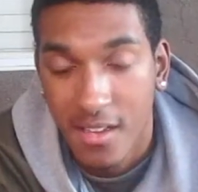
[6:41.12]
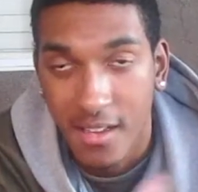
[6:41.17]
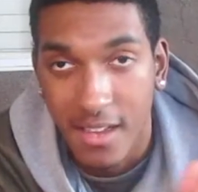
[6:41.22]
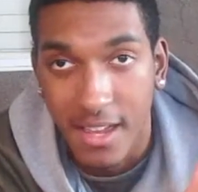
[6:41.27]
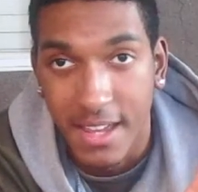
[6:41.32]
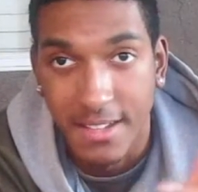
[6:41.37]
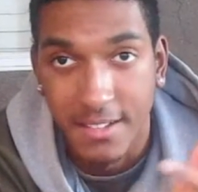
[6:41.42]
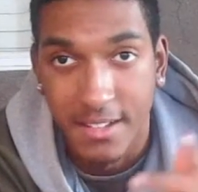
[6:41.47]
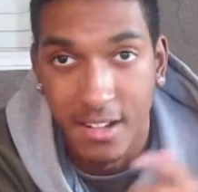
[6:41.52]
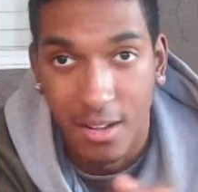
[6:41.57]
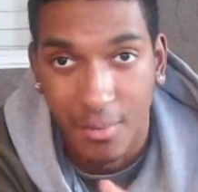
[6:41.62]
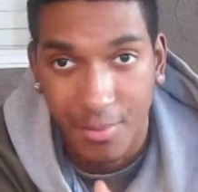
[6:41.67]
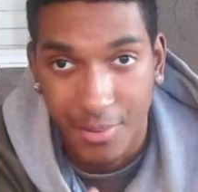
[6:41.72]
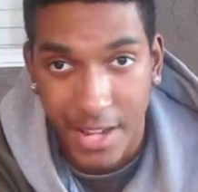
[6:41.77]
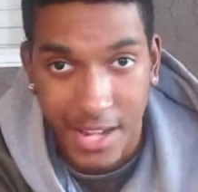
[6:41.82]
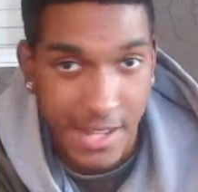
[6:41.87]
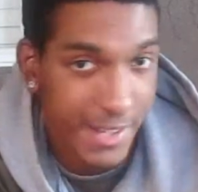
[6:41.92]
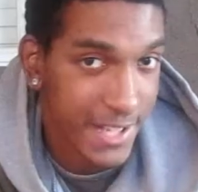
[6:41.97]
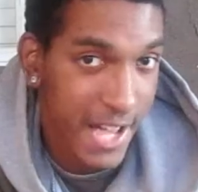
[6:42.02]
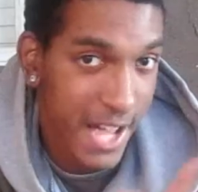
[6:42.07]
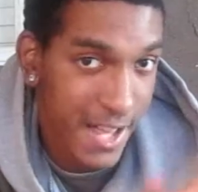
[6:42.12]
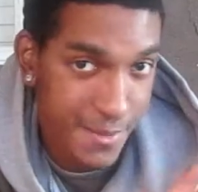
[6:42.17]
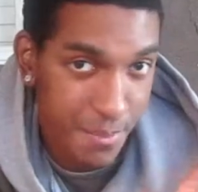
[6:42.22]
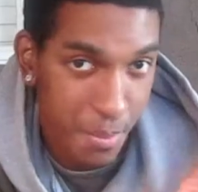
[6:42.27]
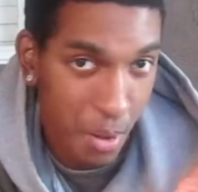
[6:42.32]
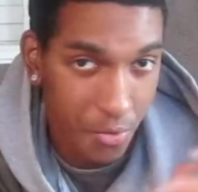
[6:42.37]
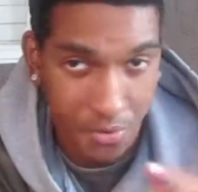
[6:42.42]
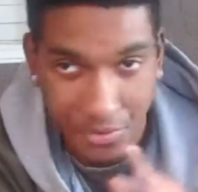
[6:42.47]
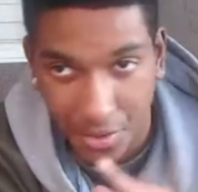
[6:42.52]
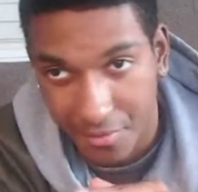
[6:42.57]
And you know what I'm saying? You got your
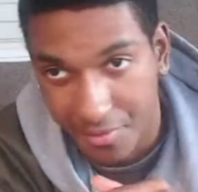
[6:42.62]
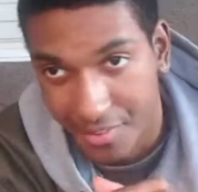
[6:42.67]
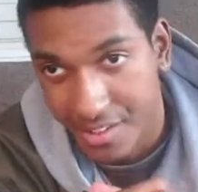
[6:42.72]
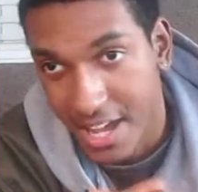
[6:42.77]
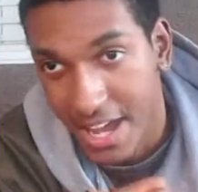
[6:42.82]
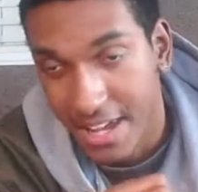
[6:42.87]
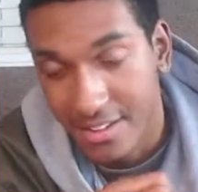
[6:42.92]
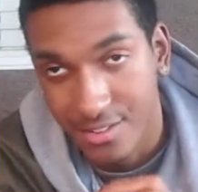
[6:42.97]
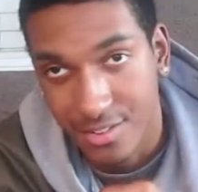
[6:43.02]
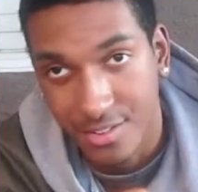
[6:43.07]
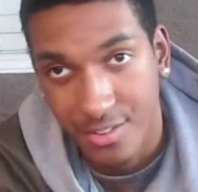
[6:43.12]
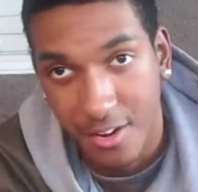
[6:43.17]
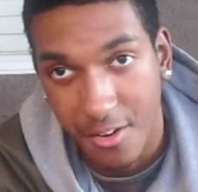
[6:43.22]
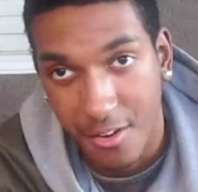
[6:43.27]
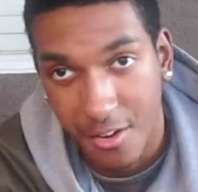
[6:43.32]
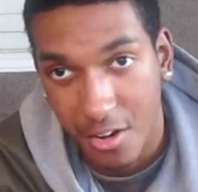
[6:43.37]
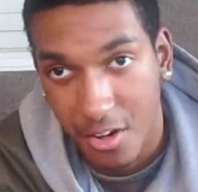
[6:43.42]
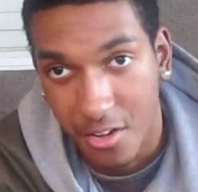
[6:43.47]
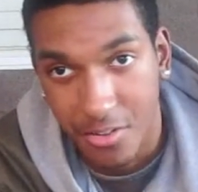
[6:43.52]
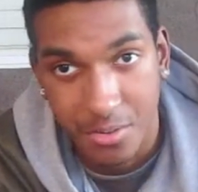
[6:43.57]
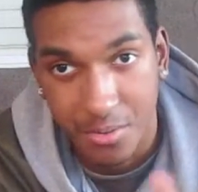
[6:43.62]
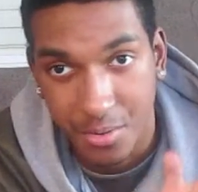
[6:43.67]
post notifications turned on.